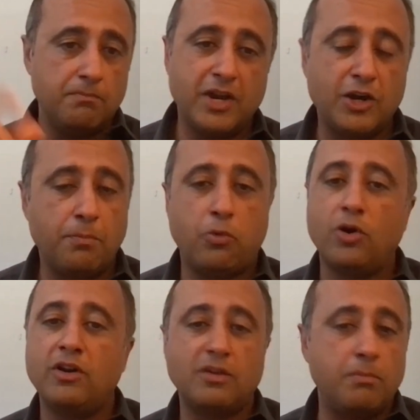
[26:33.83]
Big
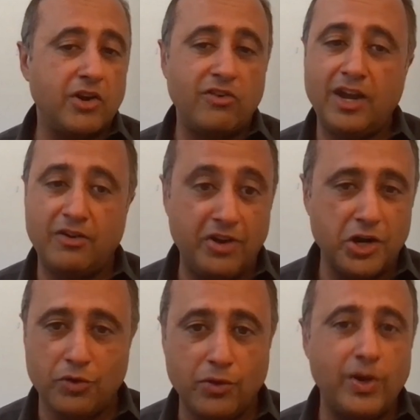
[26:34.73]
report. It's a big read
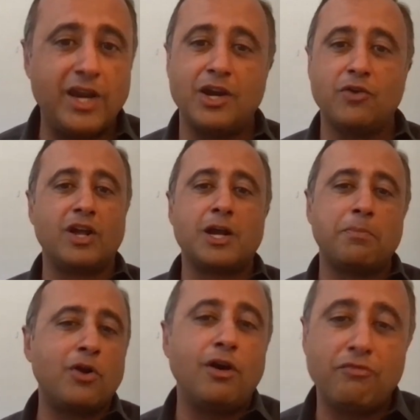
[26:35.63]
over the weekend or a cup
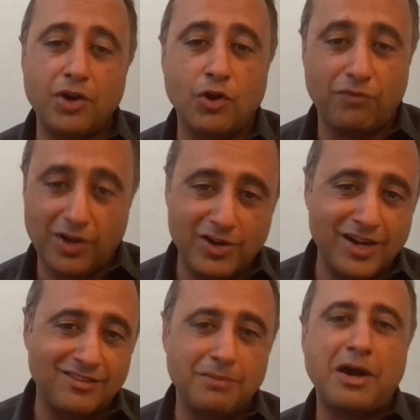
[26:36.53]
of coffee. Hopefully you
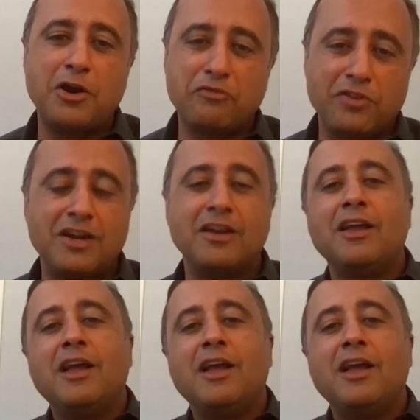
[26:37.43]
get some out of it.